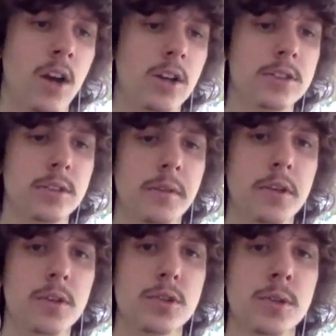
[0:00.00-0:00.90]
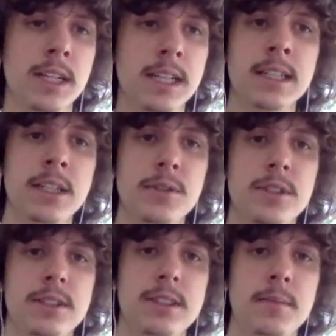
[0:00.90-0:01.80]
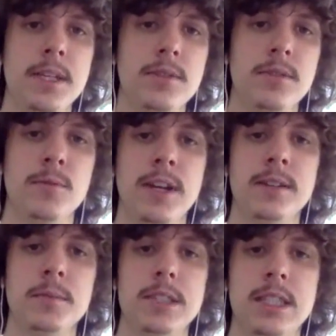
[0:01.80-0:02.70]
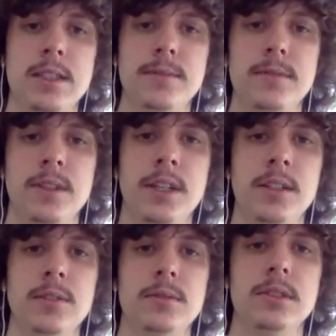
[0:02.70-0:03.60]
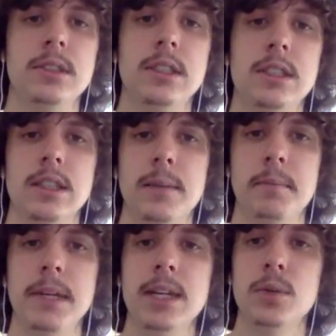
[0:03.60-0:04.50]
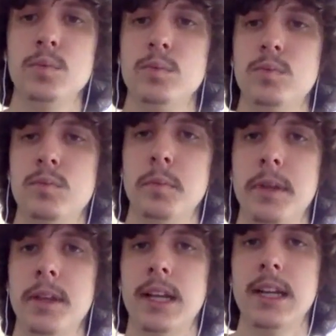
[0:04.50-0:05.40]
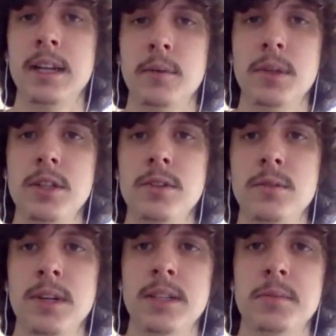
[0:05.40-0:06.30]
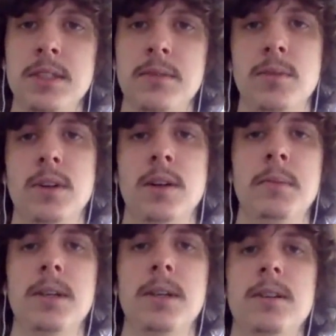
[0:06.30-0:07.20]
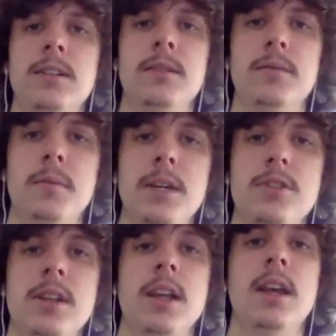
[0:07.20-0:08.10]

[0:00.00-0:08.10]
Also, if you join in and you just see me doing random stuff, you know, let me know. Be like, hey, what are you doing random stuff for? I'm here to hear information.